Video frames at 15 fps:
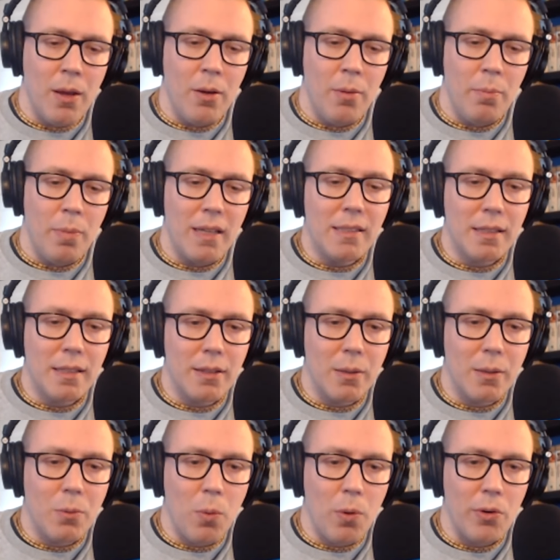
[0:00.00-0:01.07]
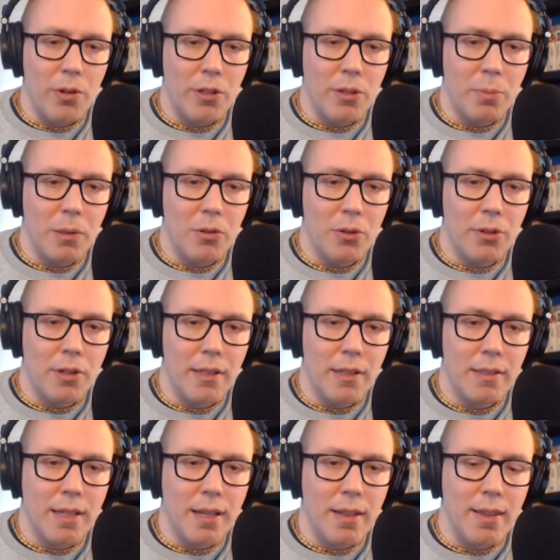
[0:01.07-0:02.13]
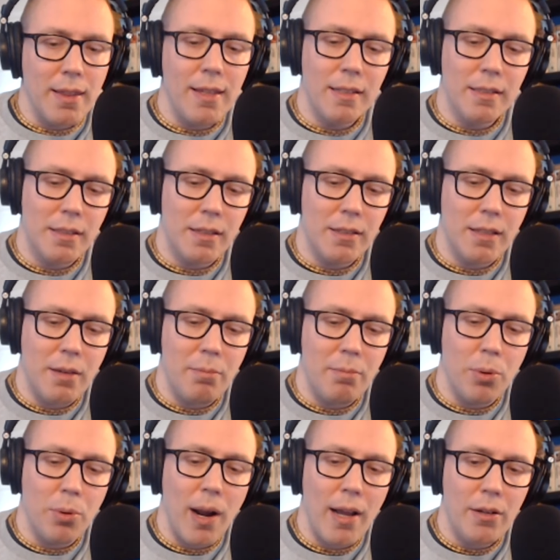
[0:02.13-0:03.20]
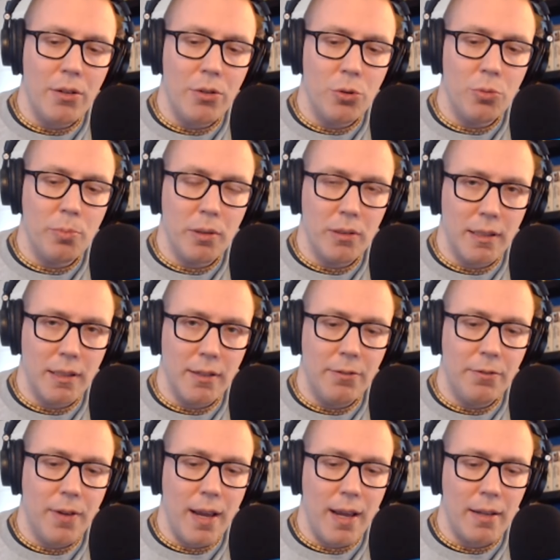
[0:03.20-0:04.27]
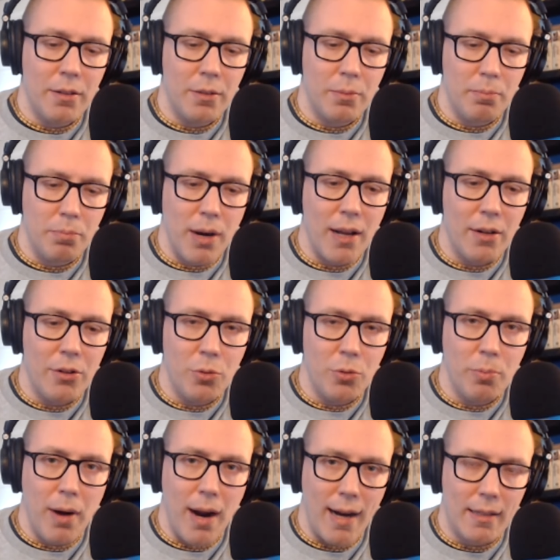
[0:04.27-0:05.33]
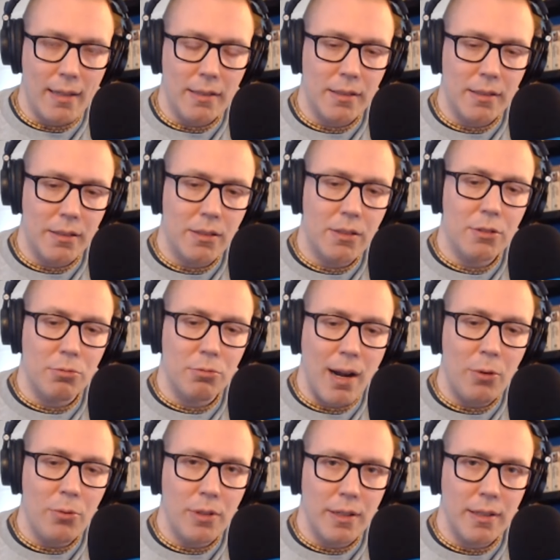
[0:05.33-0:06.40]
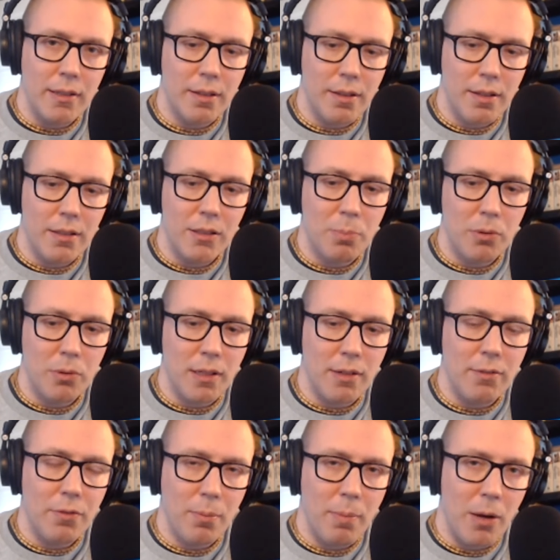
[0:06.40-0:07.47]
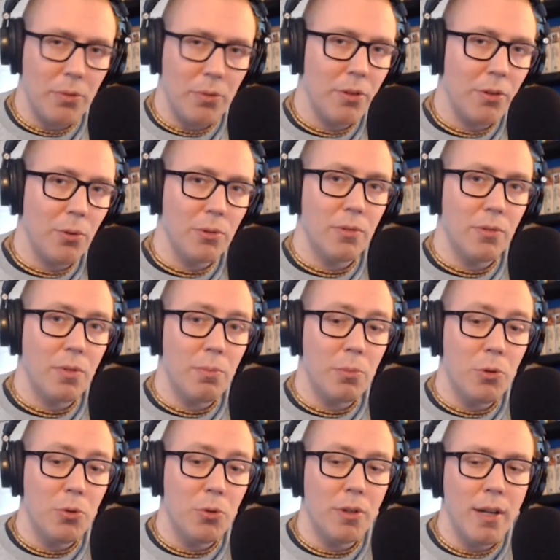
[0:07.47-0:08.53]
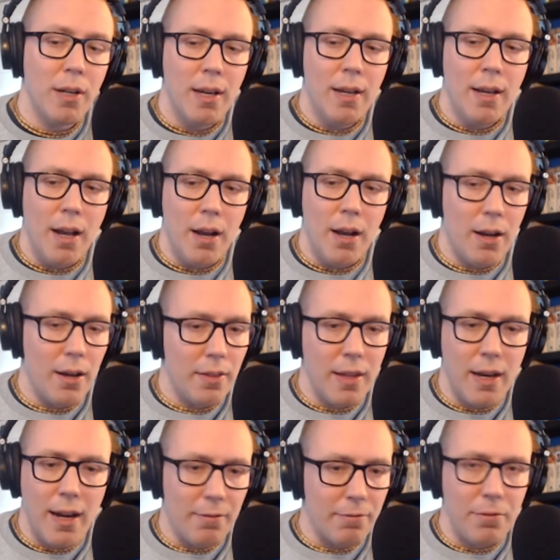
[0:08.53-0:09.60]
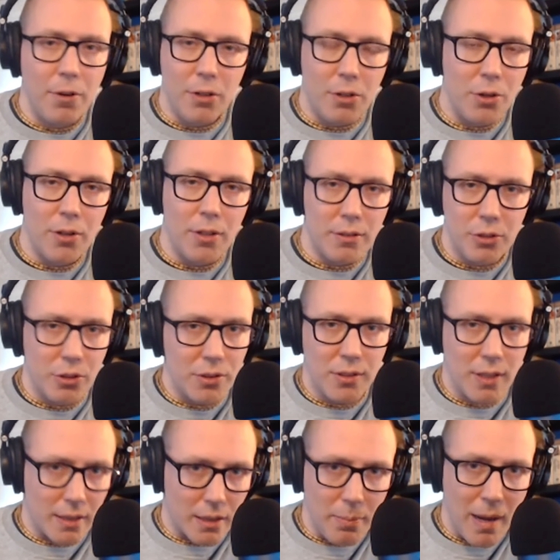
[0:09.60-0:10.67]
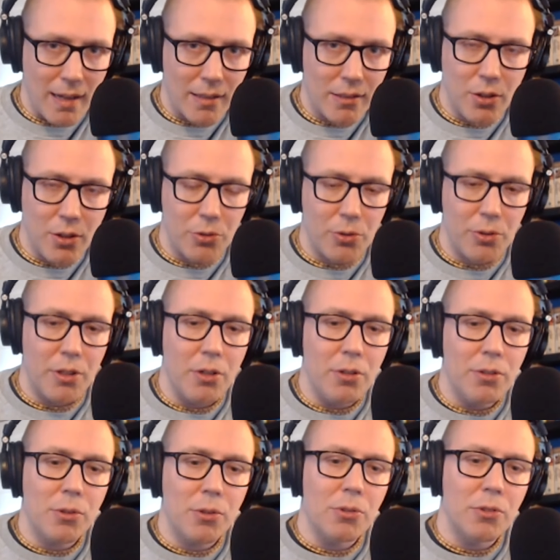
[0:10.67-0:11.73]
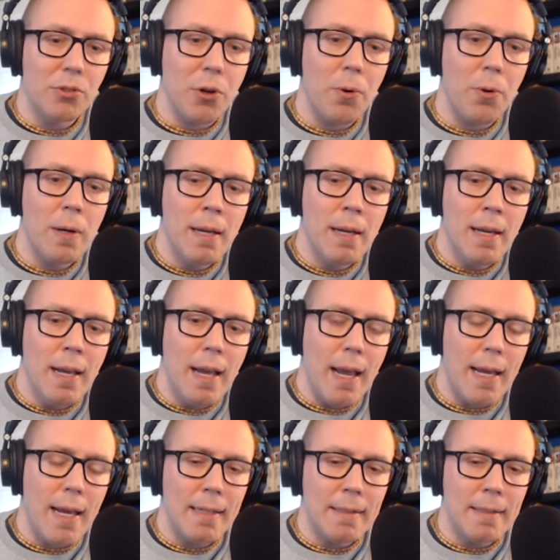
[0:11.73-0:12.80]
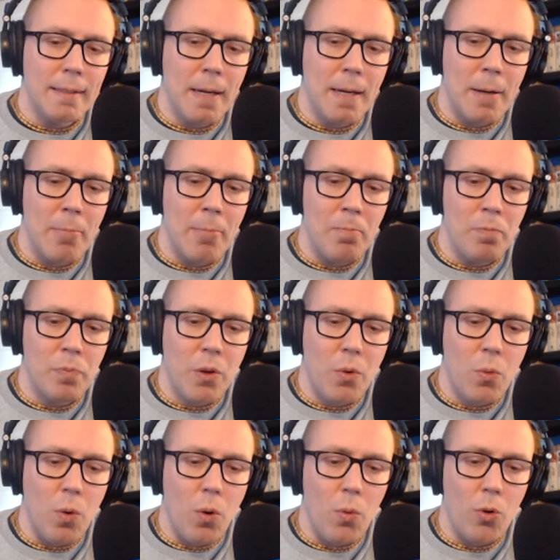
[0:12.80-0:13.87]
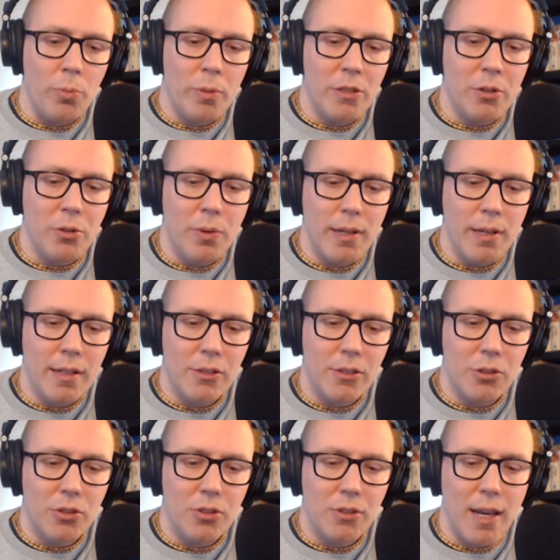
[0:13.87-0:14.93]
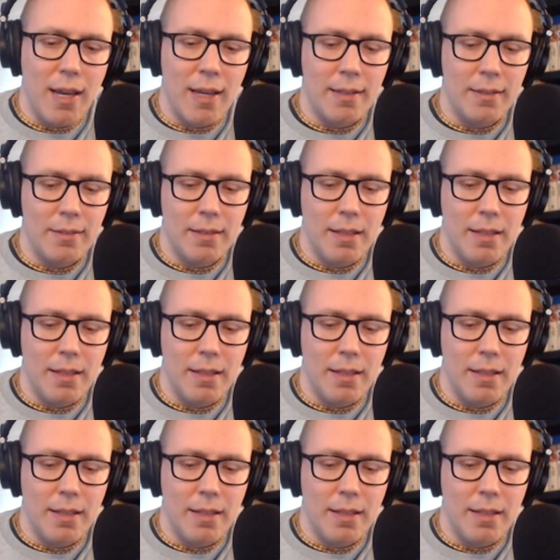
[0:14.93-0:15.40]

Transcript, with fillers: basically, what we're going to be learning is that this is a brand new belief and brand new practices surrounding this belief about the nodes of the moon that have occurred in just like the past 100 years or so. And what we'll be doing is just saying,